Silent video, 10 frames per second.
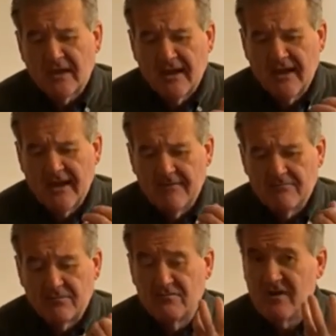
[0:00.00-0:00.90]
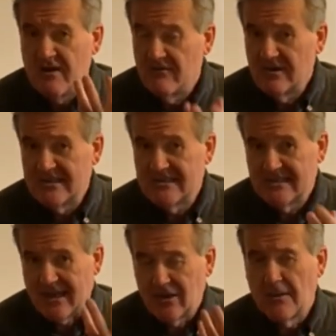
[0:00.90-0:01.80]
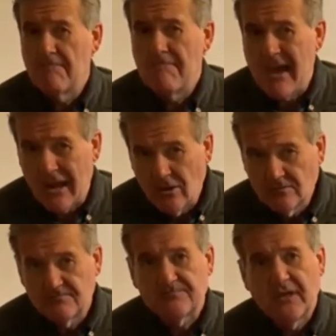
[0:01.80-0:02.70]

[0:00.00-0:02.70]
very, very subtle and mellow,